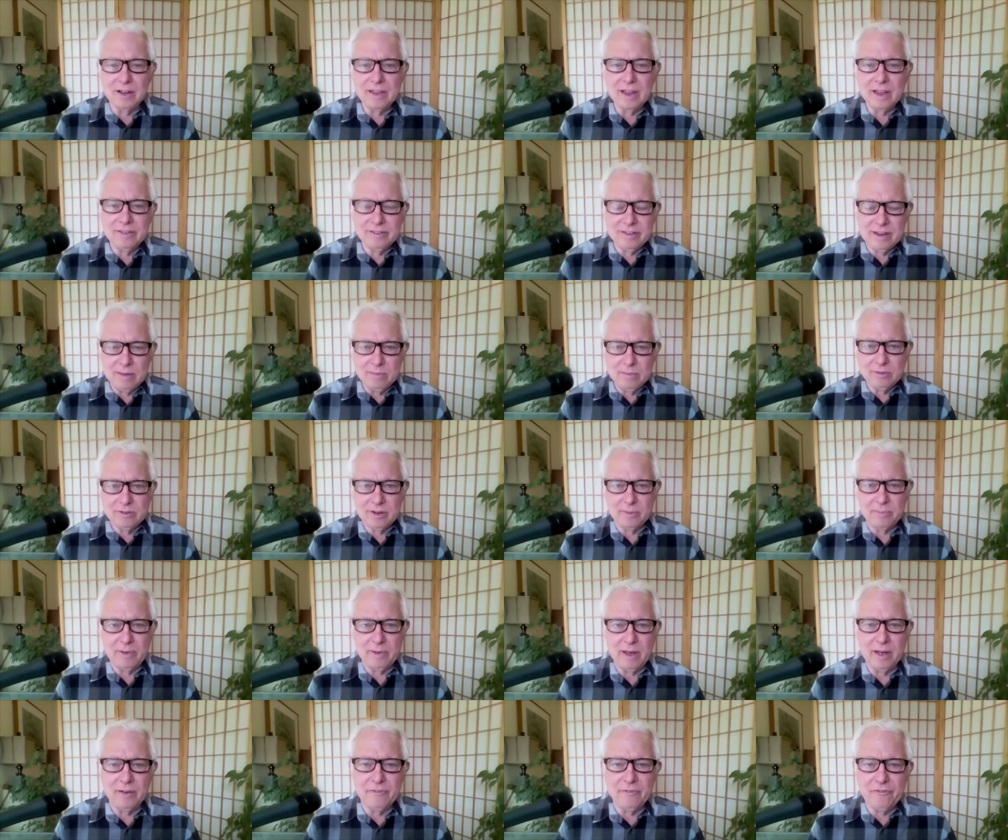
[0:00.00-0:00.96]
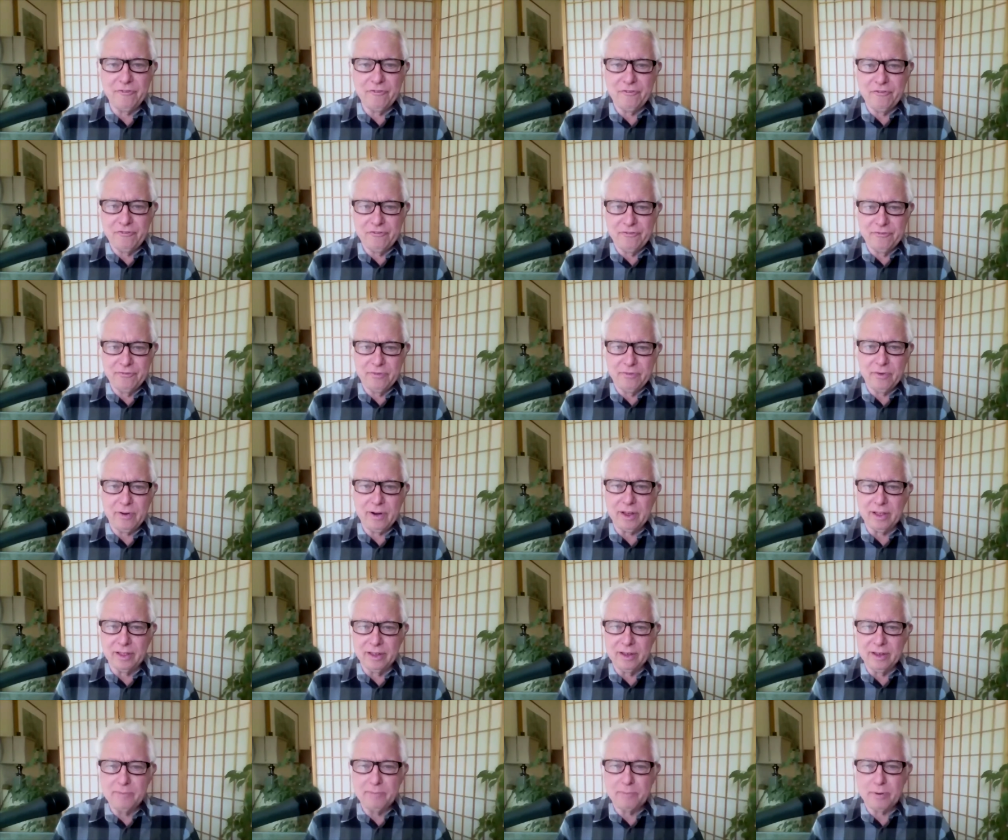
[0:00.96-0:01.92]
seems to be a
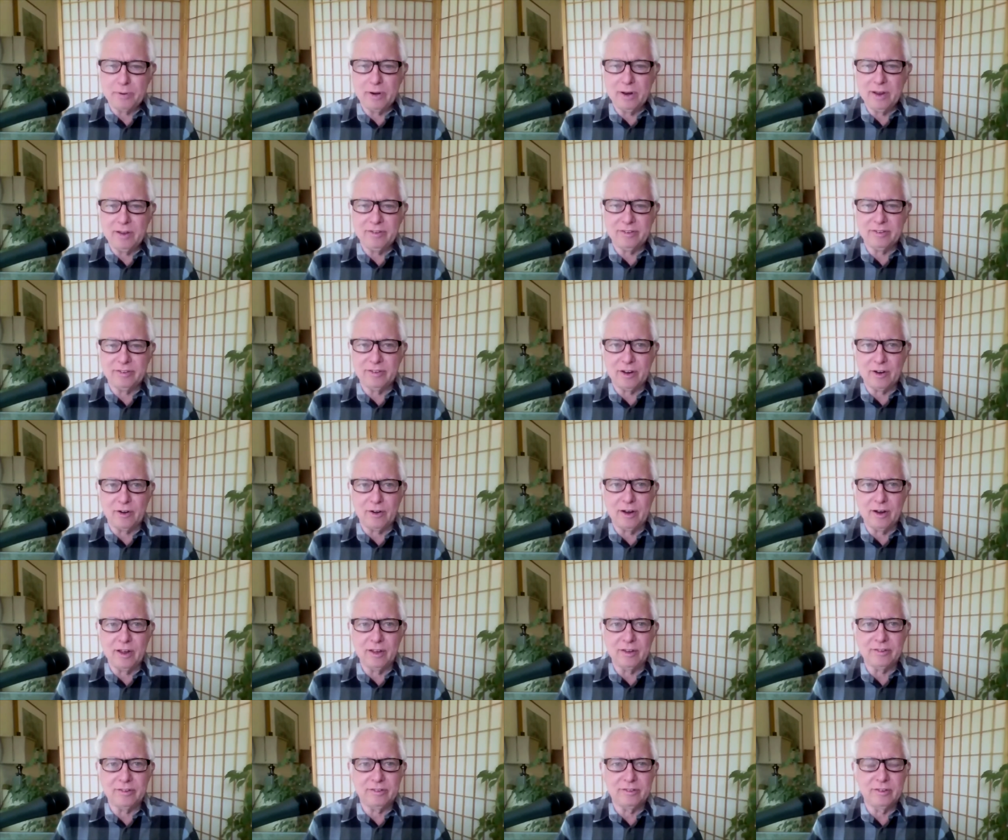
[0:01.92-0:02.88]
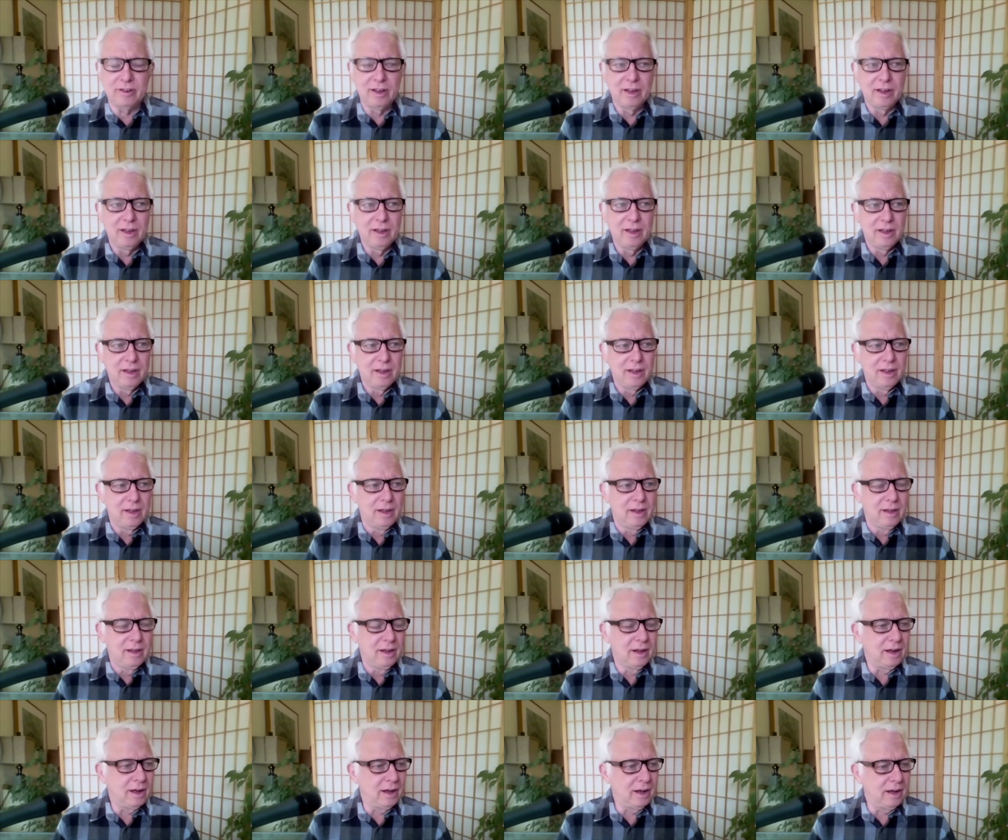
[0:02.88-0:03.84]
really pretty serious
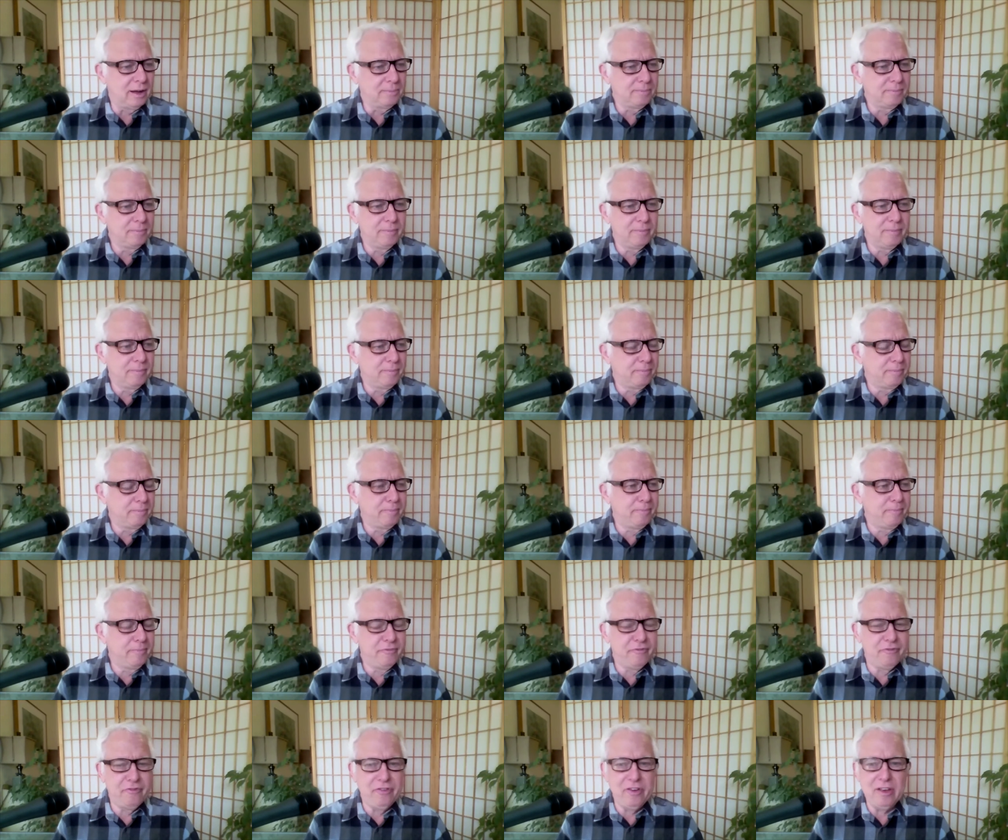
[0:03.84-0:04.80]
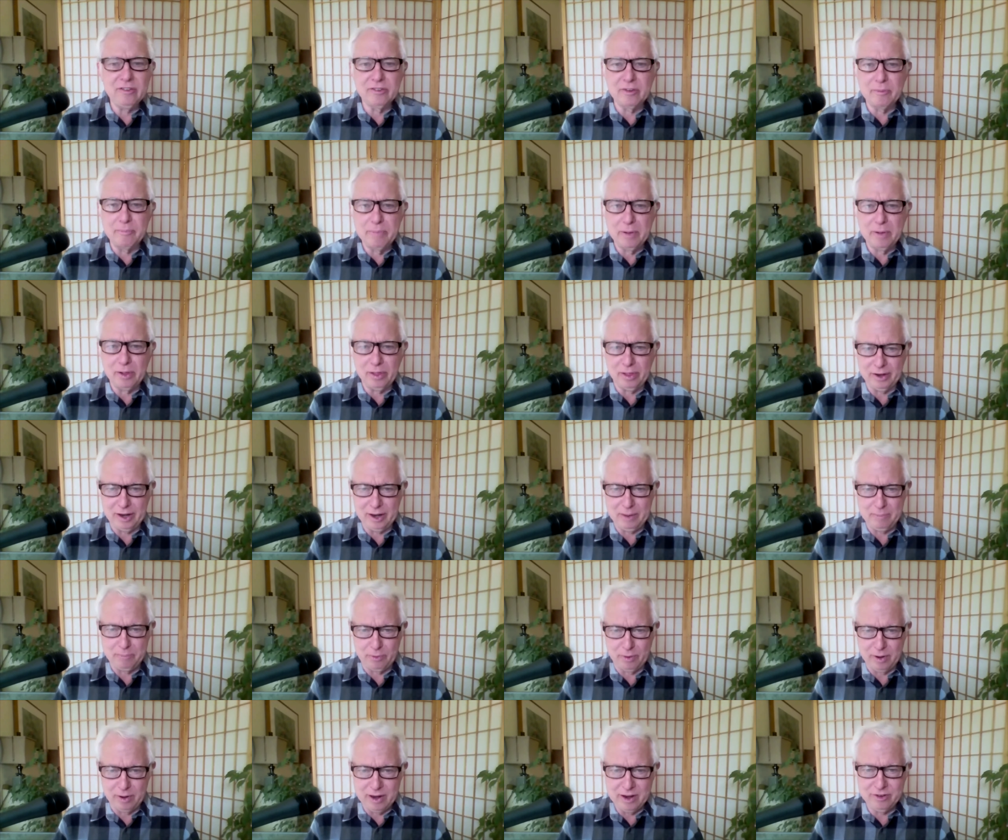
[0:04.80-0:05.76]
uh, feasibility
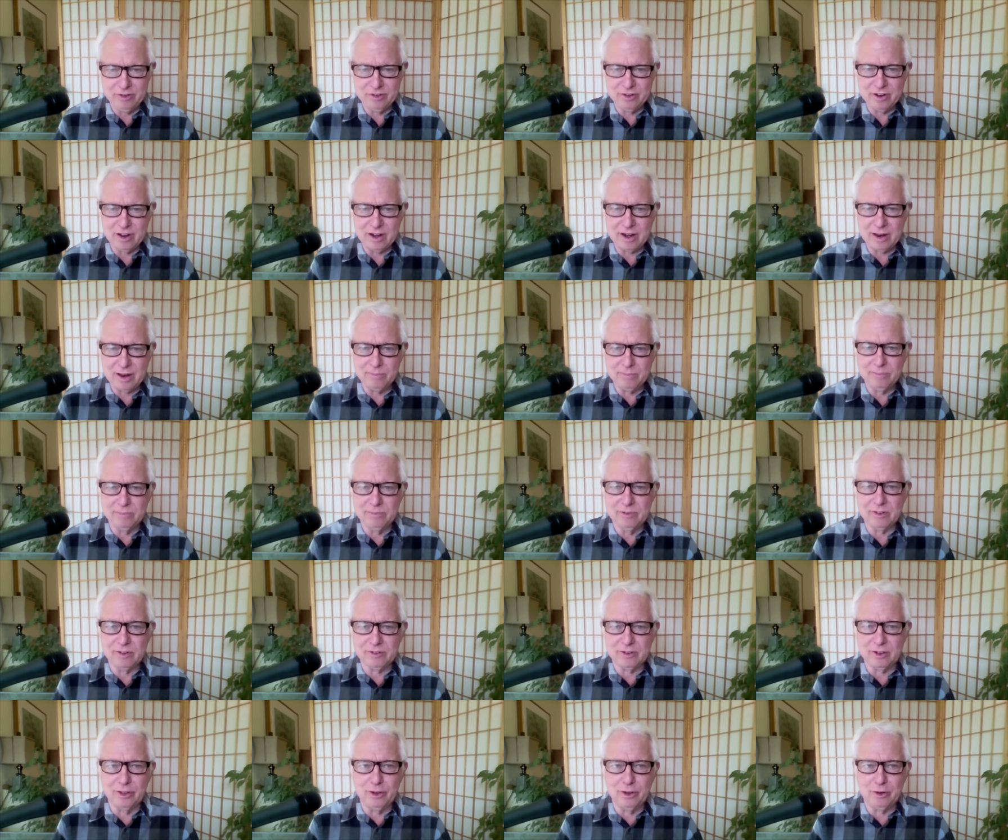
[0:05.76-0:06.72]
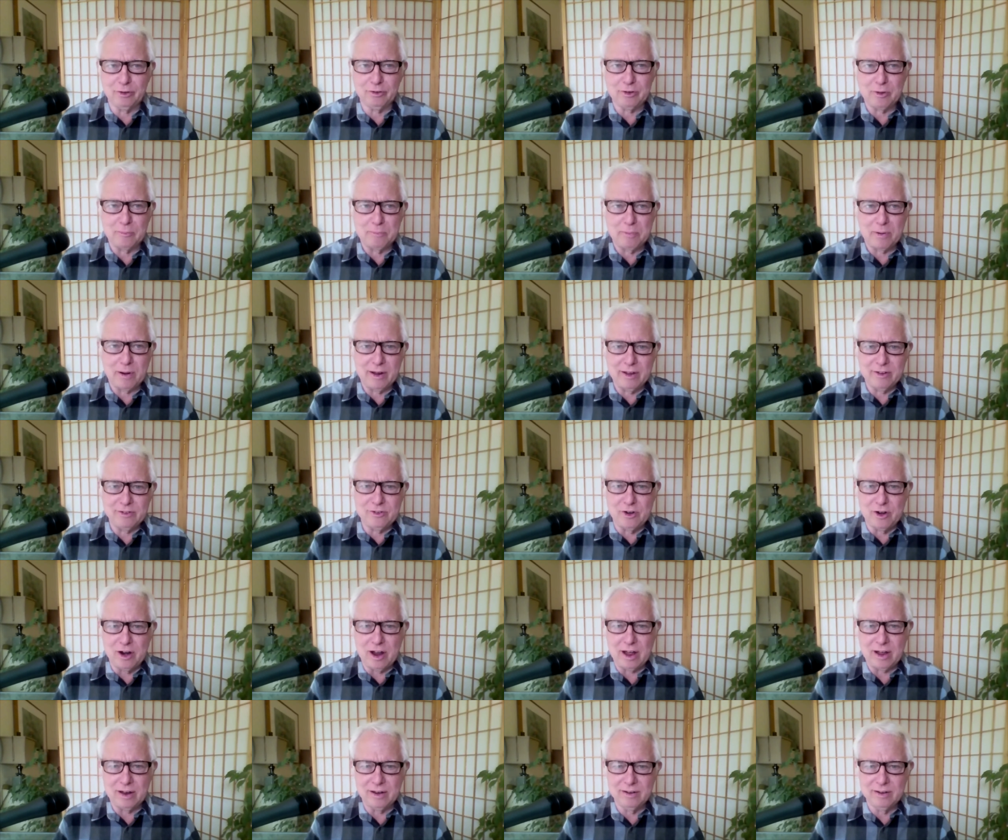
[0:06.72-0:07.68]
breach. And I'm just a little surprised you're
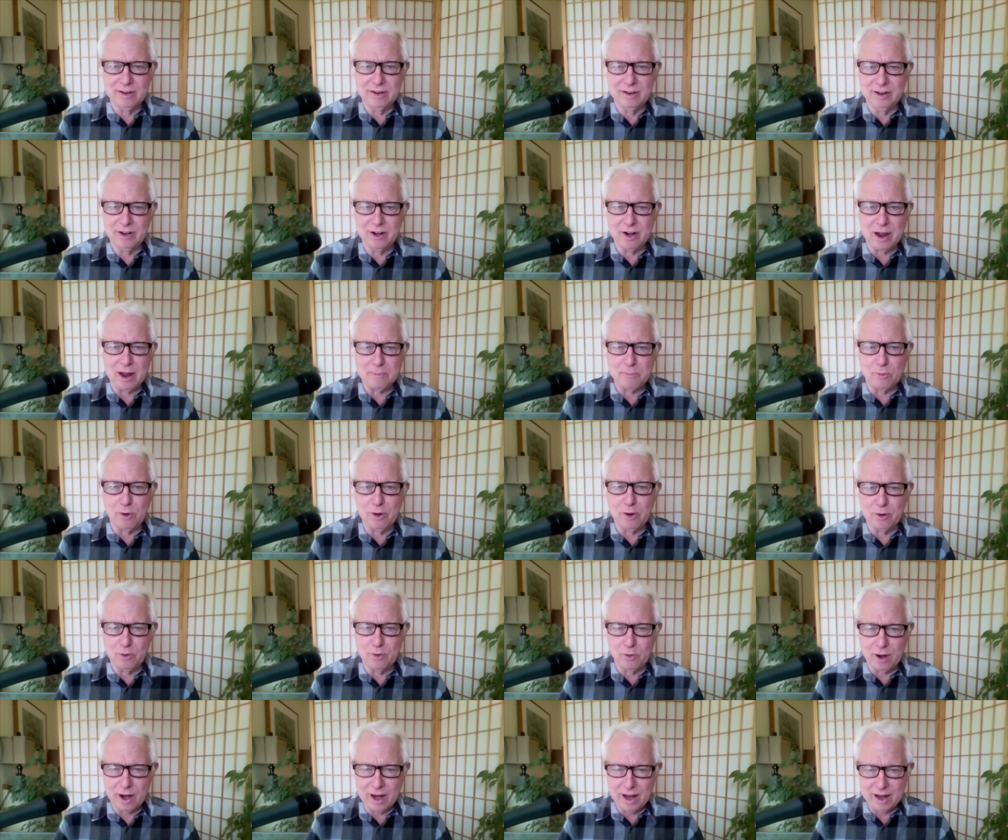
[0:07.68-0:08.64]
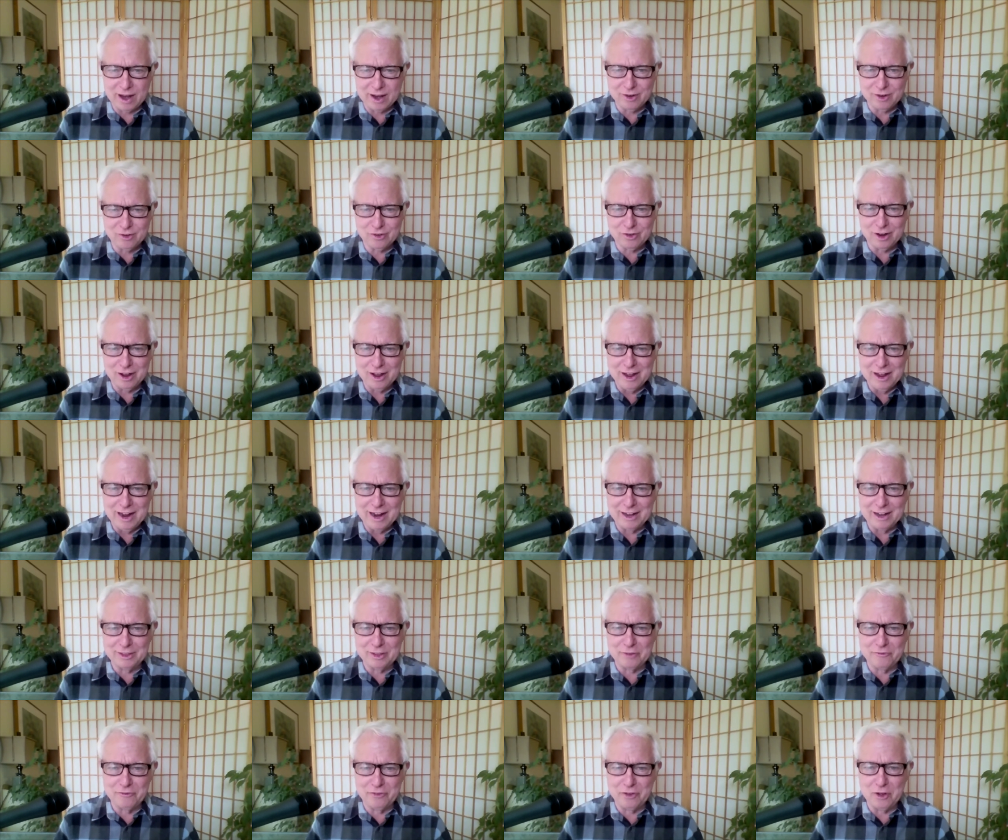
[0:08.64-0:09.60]
not. You're not more enraged at
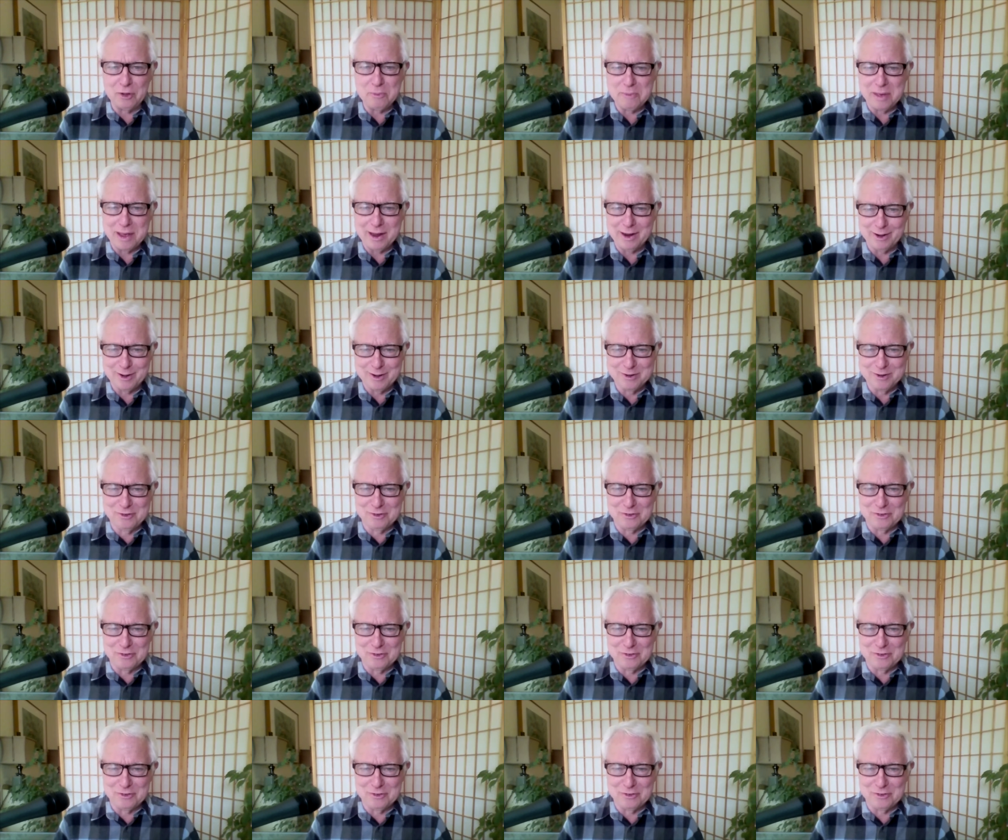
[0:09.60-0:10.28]
the filmmakers